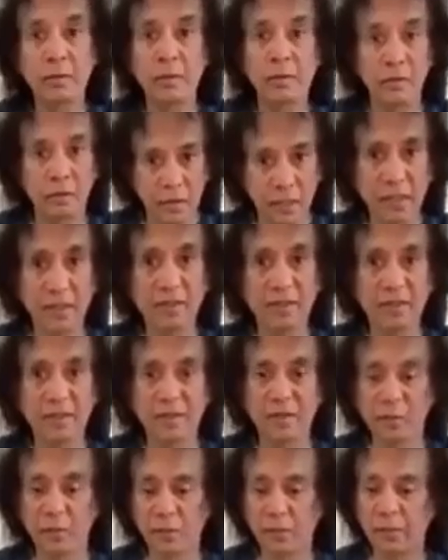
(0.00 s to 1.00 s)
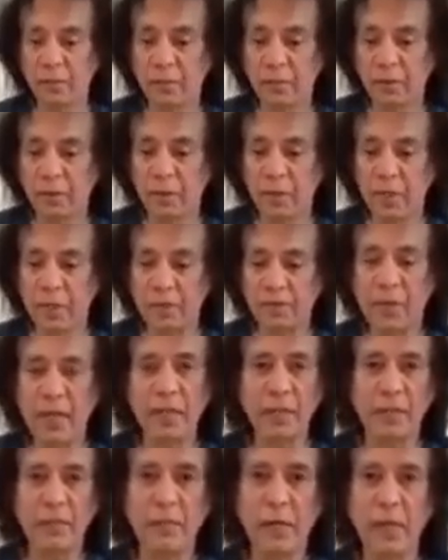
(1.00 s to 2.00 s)
Okay, so keep
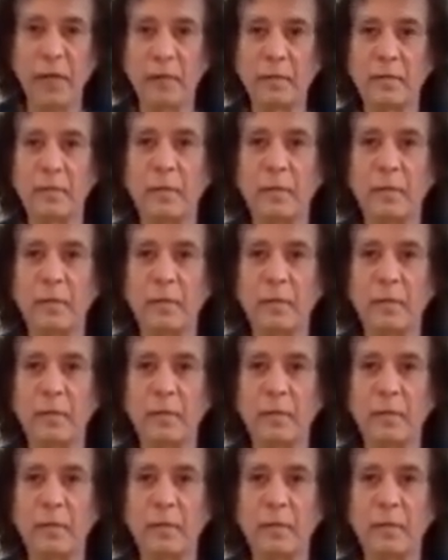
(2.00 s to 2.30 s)
that in mind.